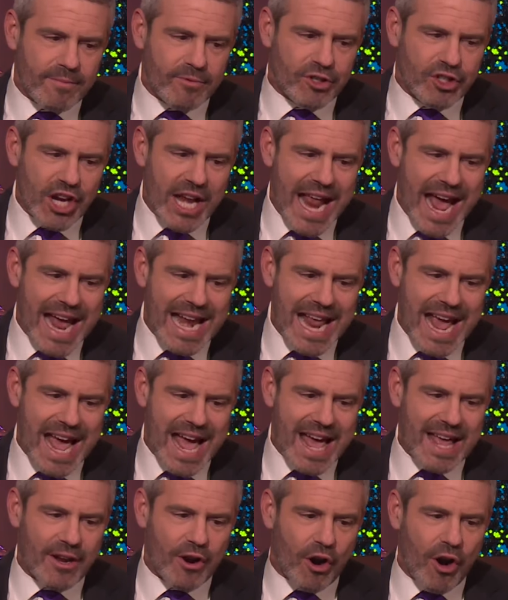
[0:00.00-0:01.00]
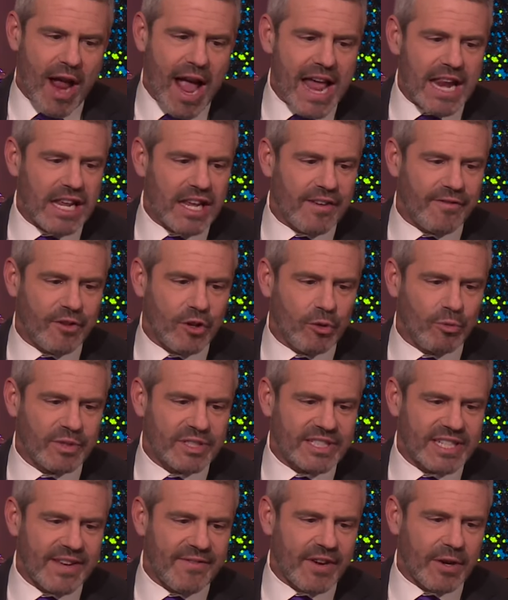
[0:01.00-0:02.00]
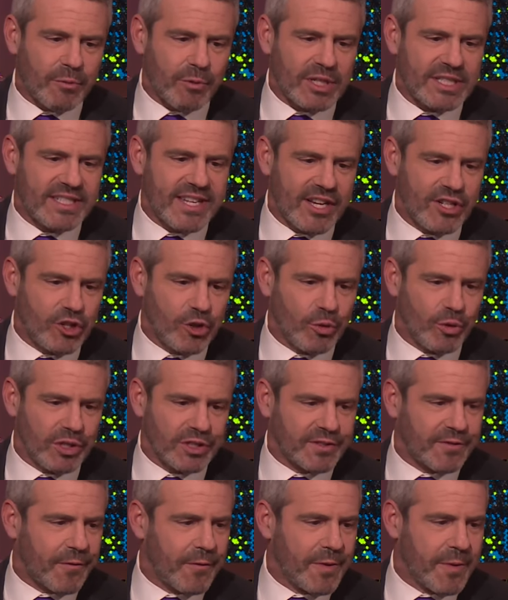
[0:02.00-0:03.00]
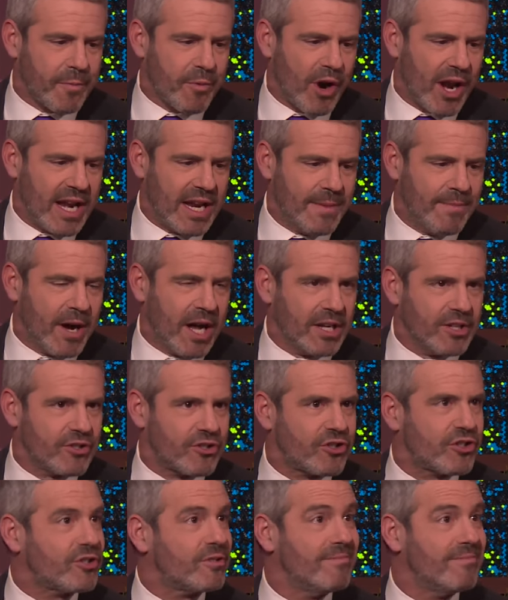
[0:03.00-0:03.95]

Jeanette N., are any of you receiving residuals from the Brady Bunch?